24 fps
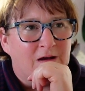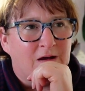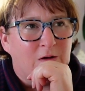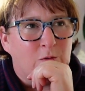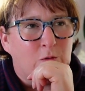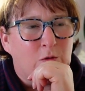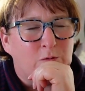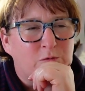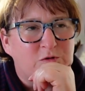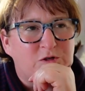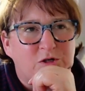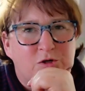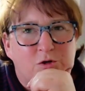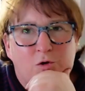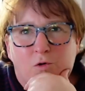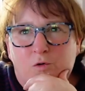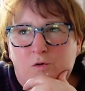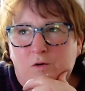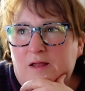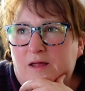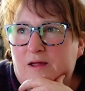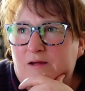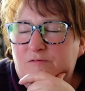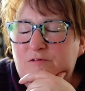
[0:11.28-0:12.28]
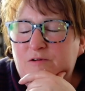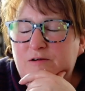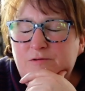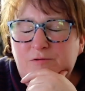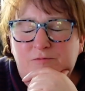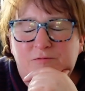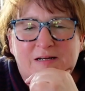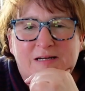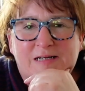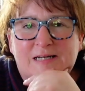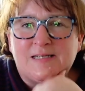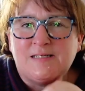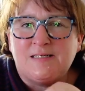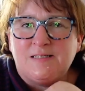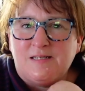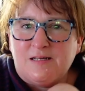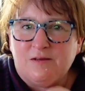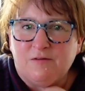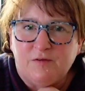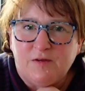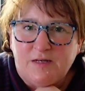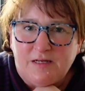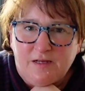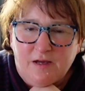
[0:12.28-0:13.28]
what would you call it? A very
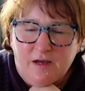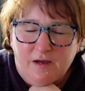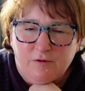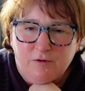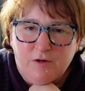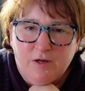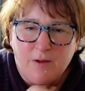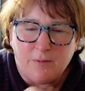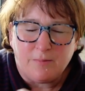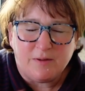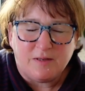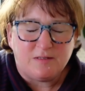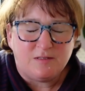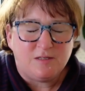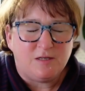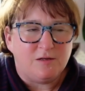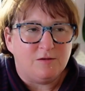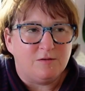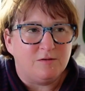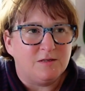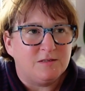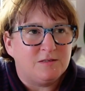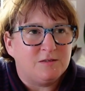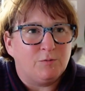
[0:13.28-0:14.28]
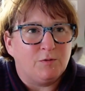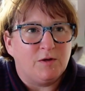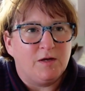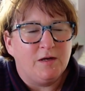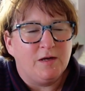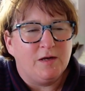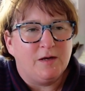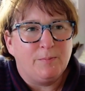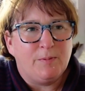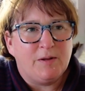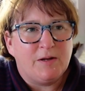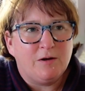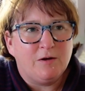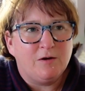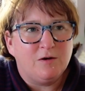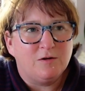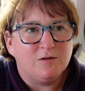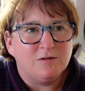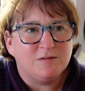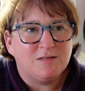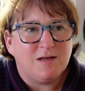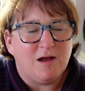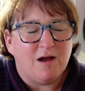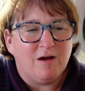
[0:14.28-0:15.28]
realistic video coming to you this week
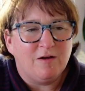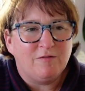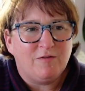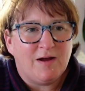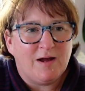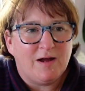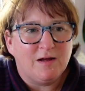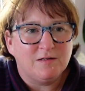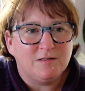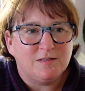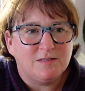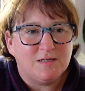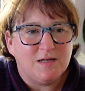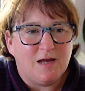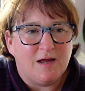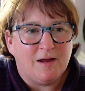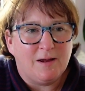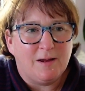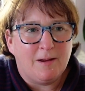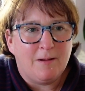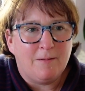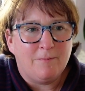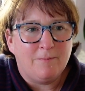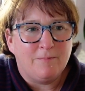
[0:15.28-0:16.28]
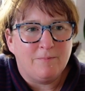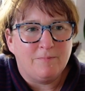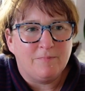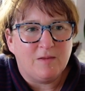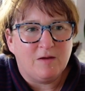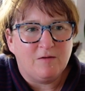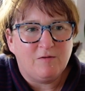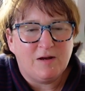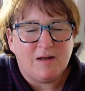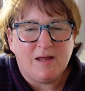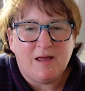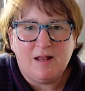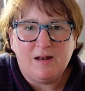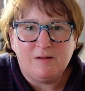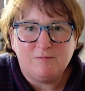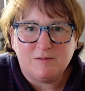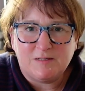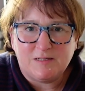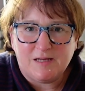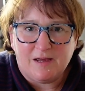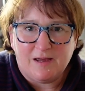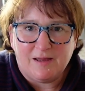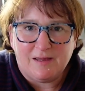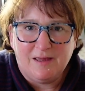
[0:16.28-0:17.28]
because I've had a hell of a
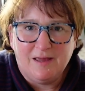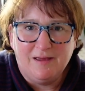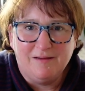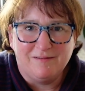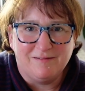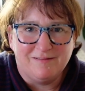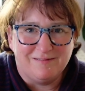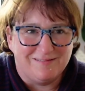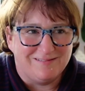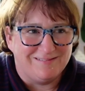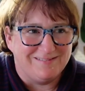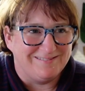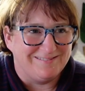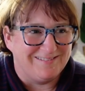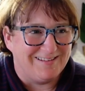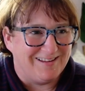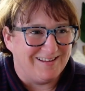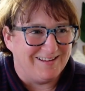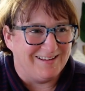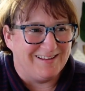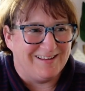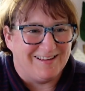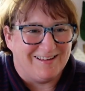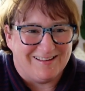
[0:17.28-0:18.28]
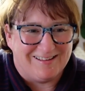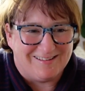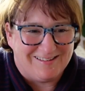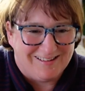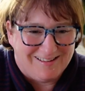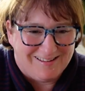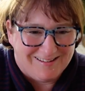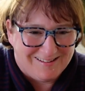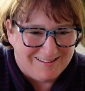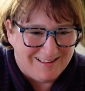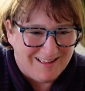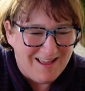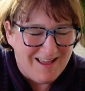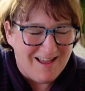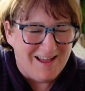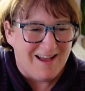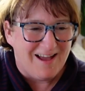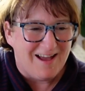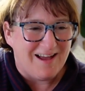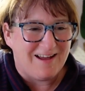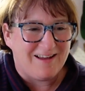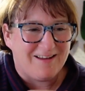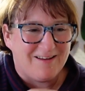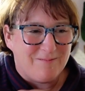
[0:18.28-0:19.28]
day. I
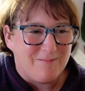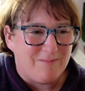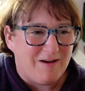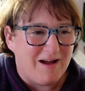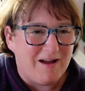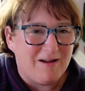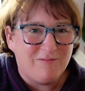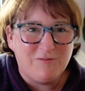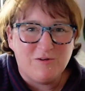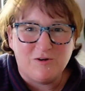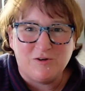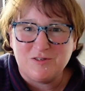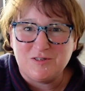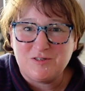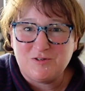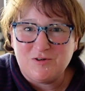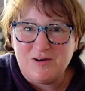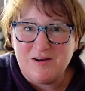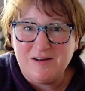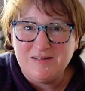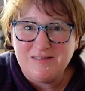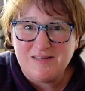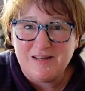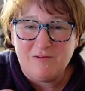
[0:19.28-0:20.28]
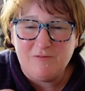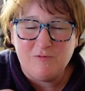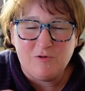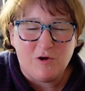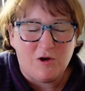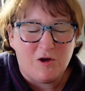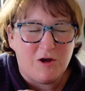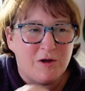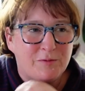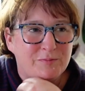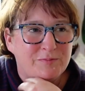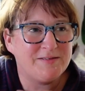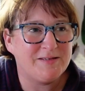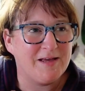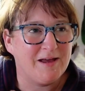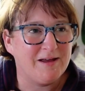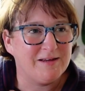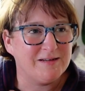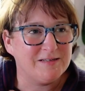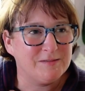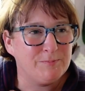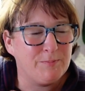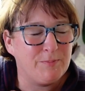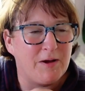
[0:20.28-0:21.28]
haven't got stressed, I haven't got
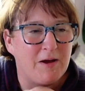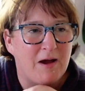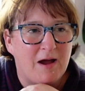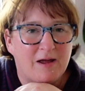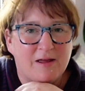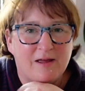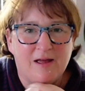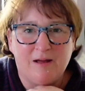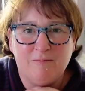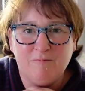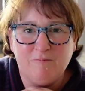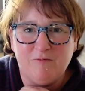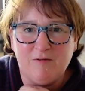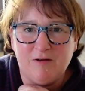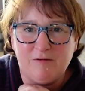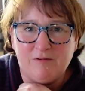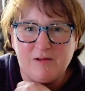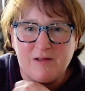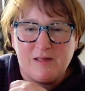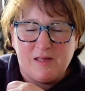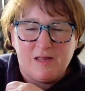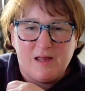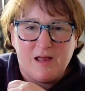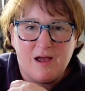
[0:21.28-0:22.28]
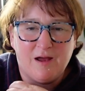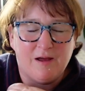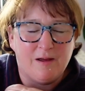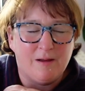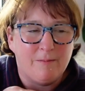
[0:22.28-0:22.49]
upset, but I am very